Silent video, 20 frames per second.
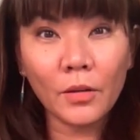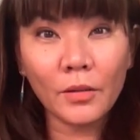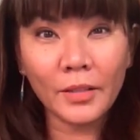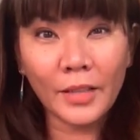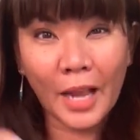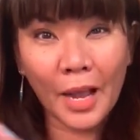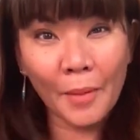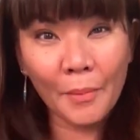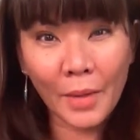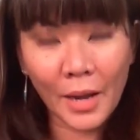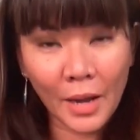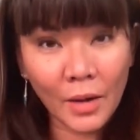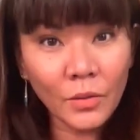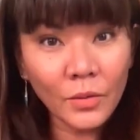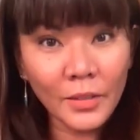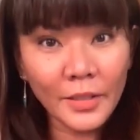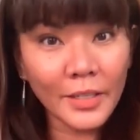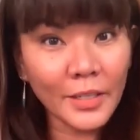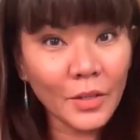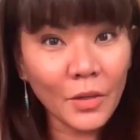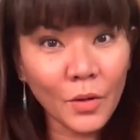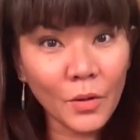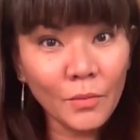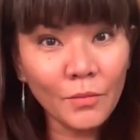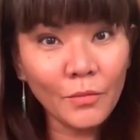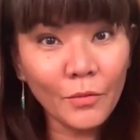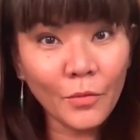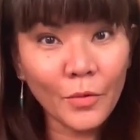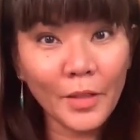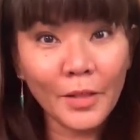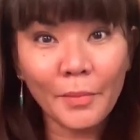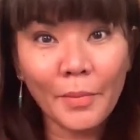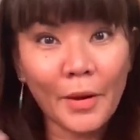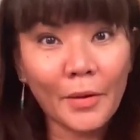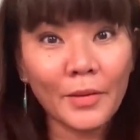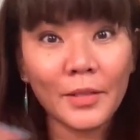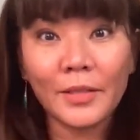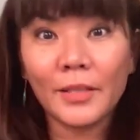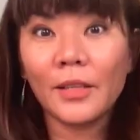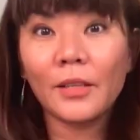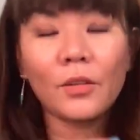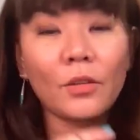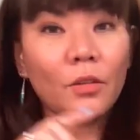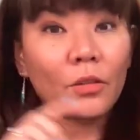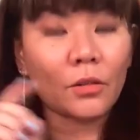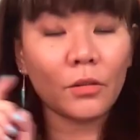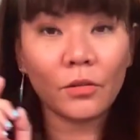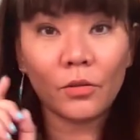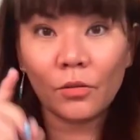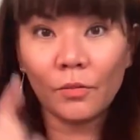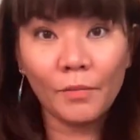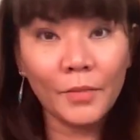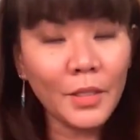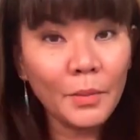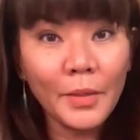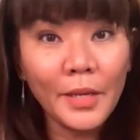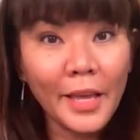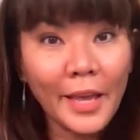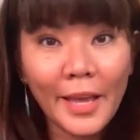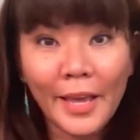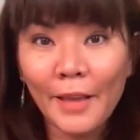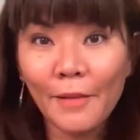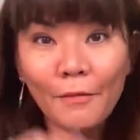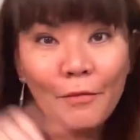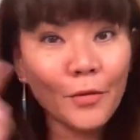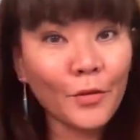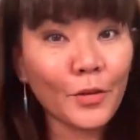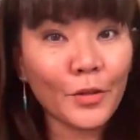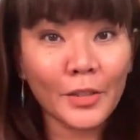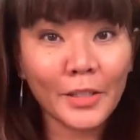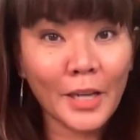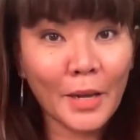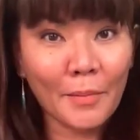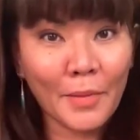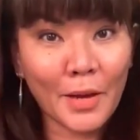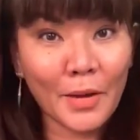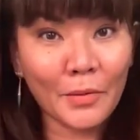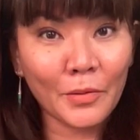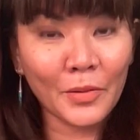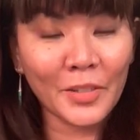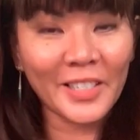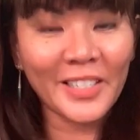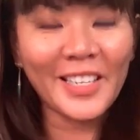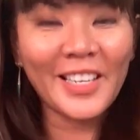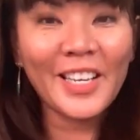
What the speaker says: time out at home where the parents say, you misbehave, you're going to time out.